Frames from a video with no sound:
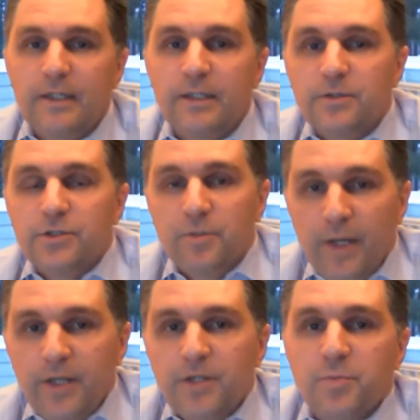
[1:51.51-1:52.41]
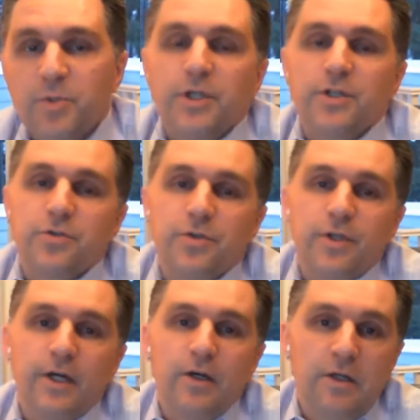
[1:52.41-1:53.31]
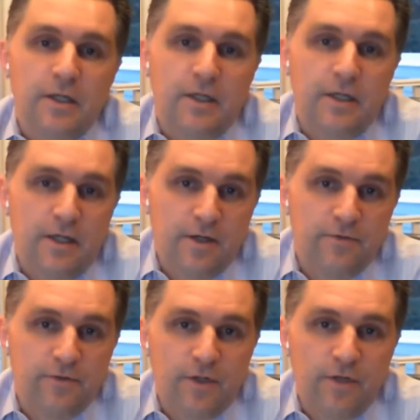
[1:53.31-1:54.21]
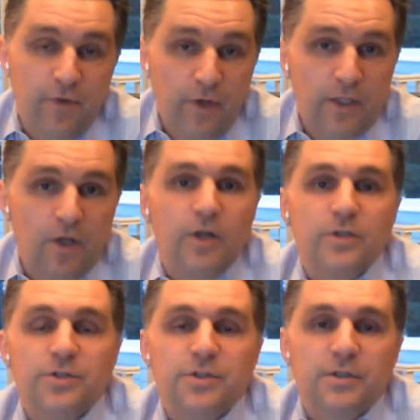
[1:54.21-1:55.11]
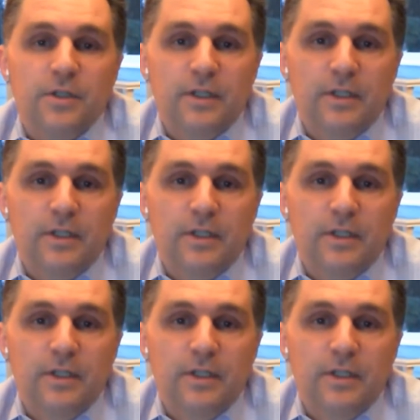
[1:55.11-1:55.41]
There is tremendous potential there for a very large